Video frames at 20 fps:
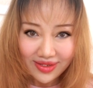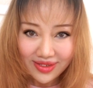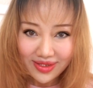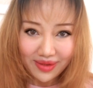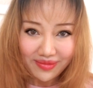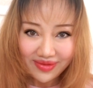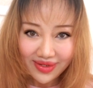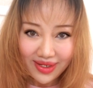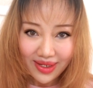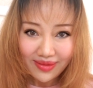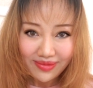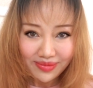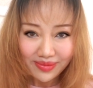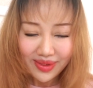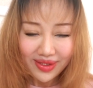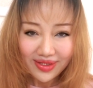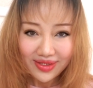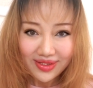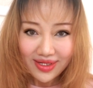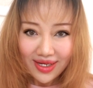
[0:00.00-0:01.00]
some
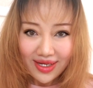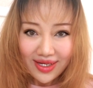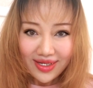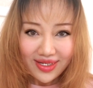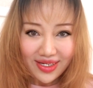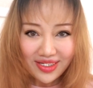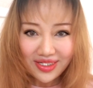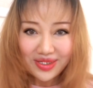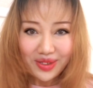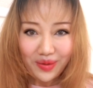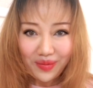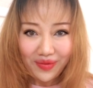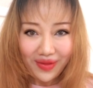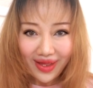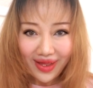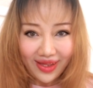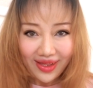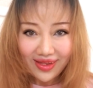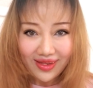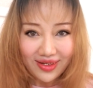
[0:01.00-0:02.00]
government, they still
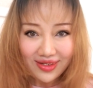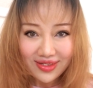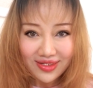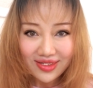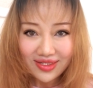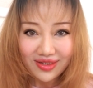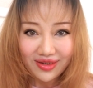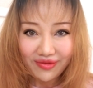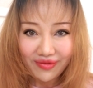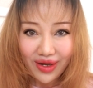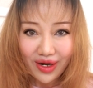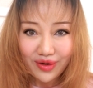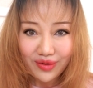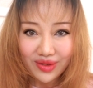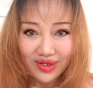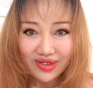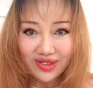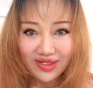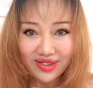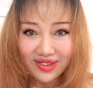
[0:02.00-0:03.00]
think this
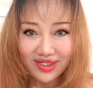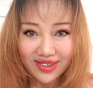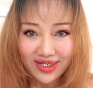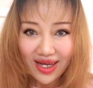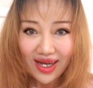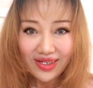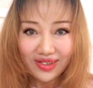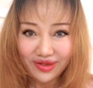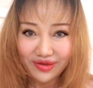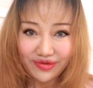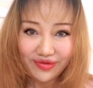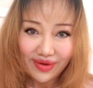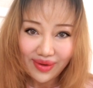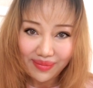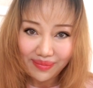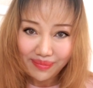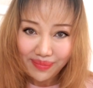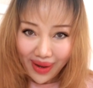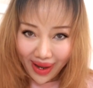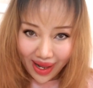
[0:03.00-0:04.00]
virus started from
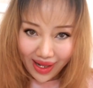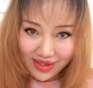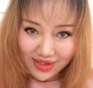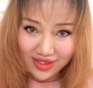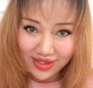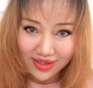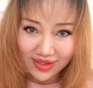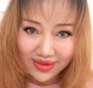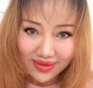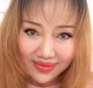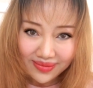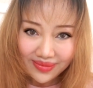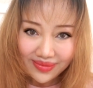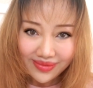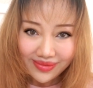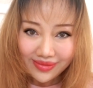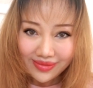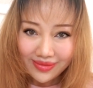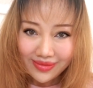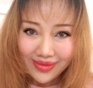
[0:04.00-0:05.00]
bats.
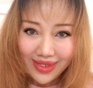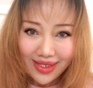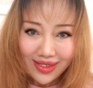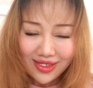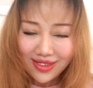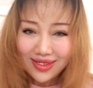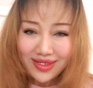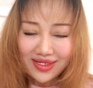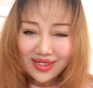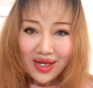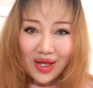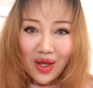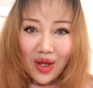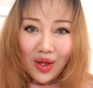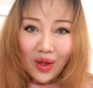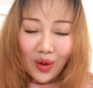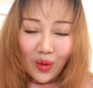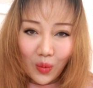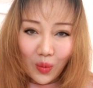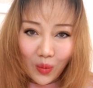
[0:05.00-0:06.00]
That's just,
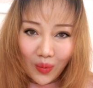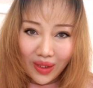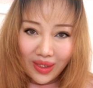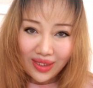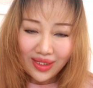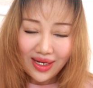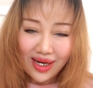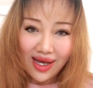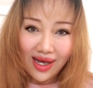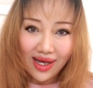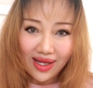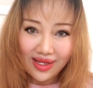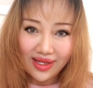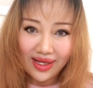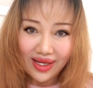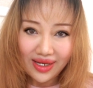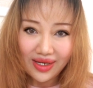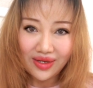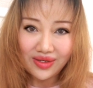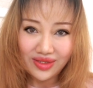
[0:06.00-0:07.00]
when are
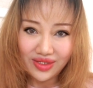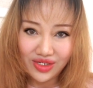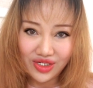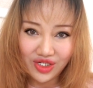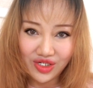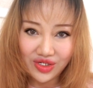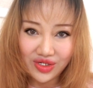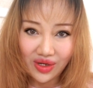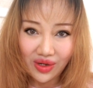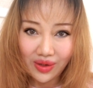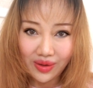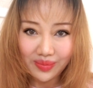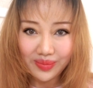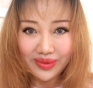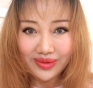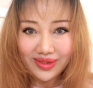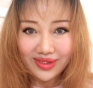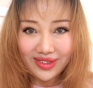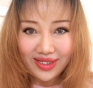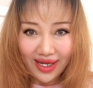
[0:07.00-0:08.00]
they going to stop
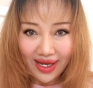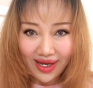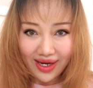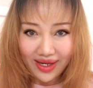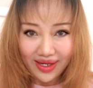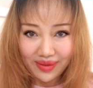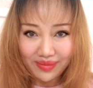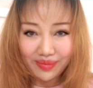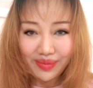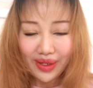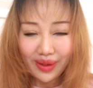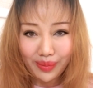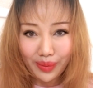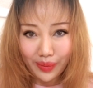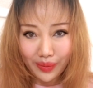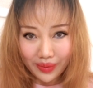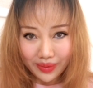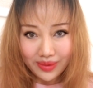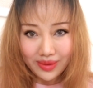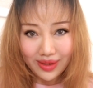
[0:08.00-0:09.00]
telling
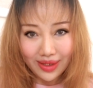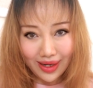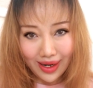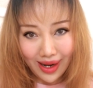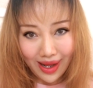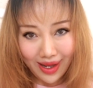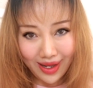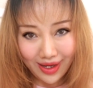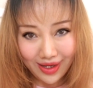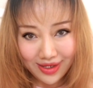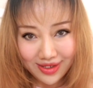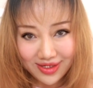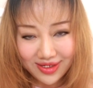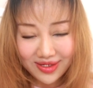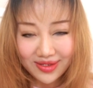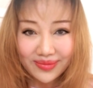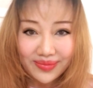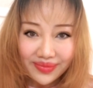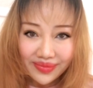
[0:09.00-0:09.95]
people lies?